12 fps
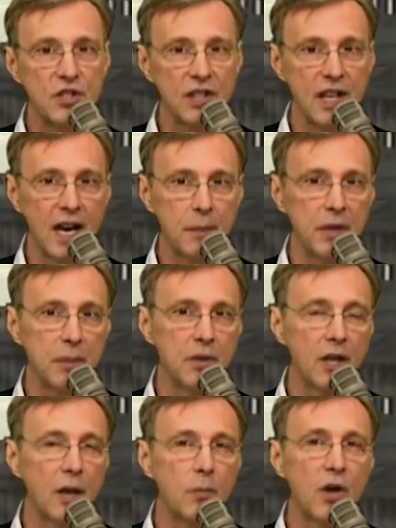to lock
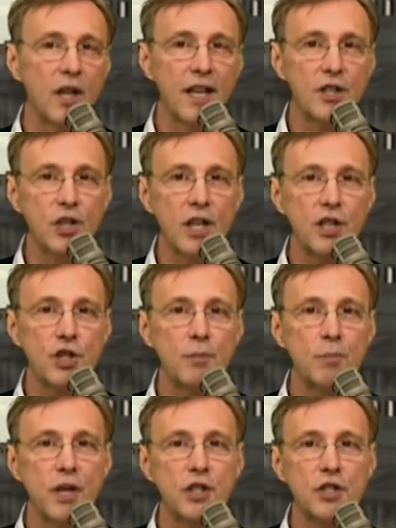people up while
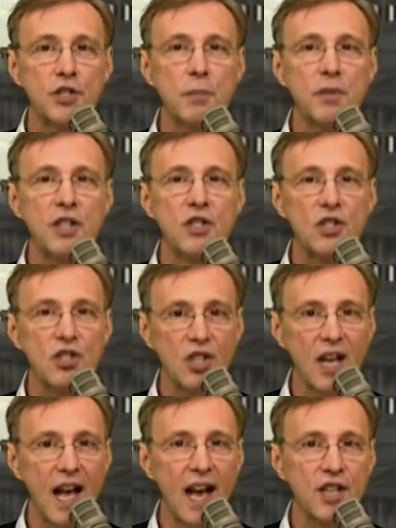education budgets are being
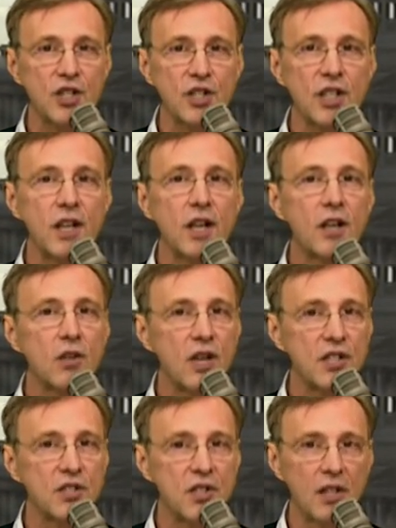slashed across the